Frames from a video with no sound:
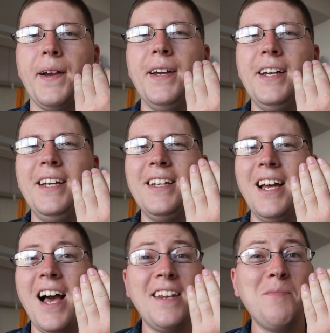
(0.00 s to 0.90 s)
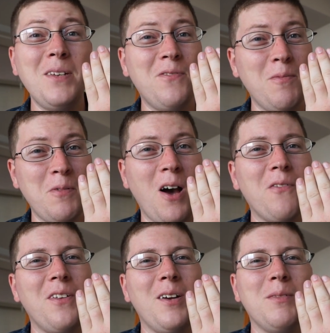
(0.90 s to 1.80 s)
I didn't mean to flip you
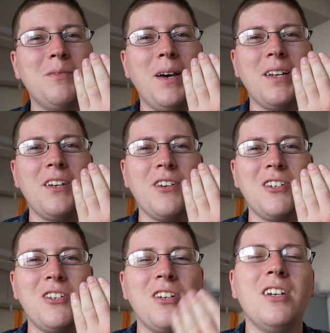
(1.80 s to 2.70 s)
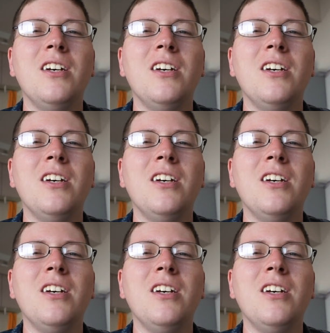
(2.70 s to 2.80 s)
off there, but it's about here-ish.